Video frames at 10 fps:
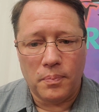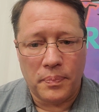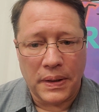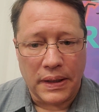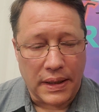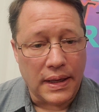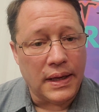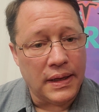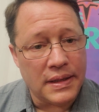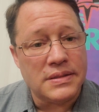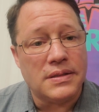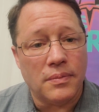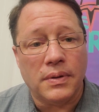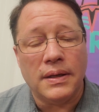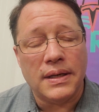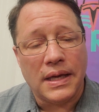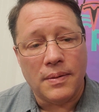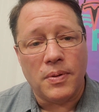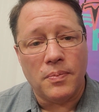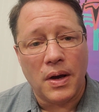But it is something to keep
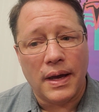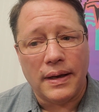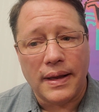in mind.